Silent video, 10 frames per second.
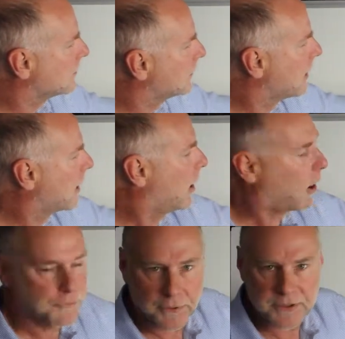through it,
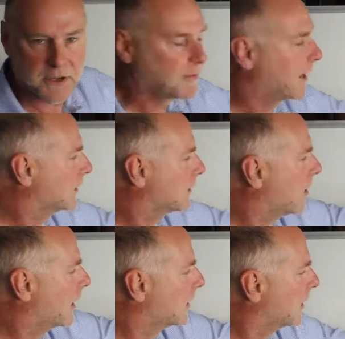turns on the
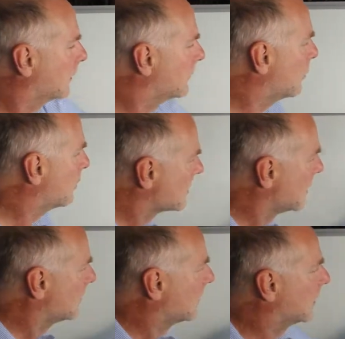headlight, and of course,
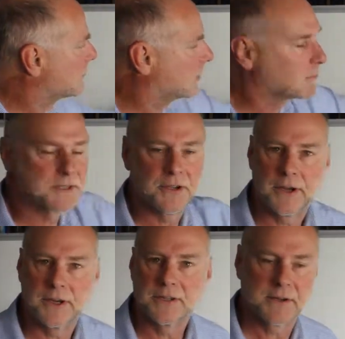the electrical
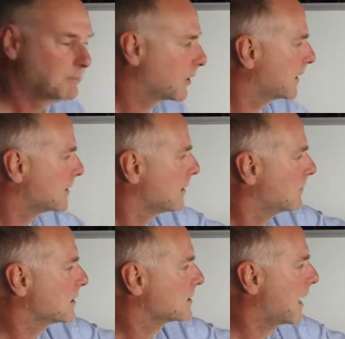circuit is complete
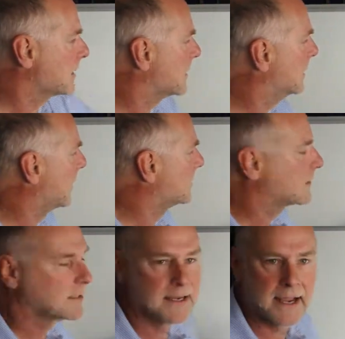because that's connected
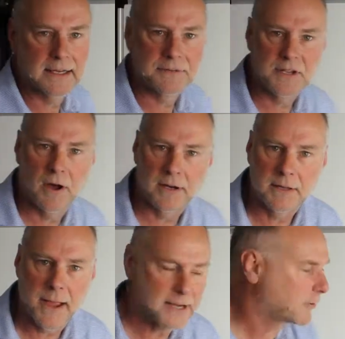to the negative side of
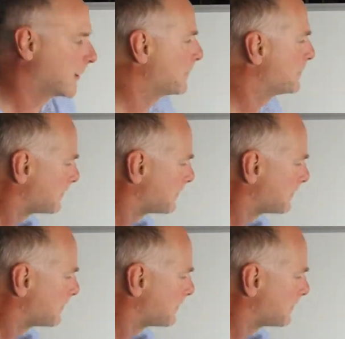the battery.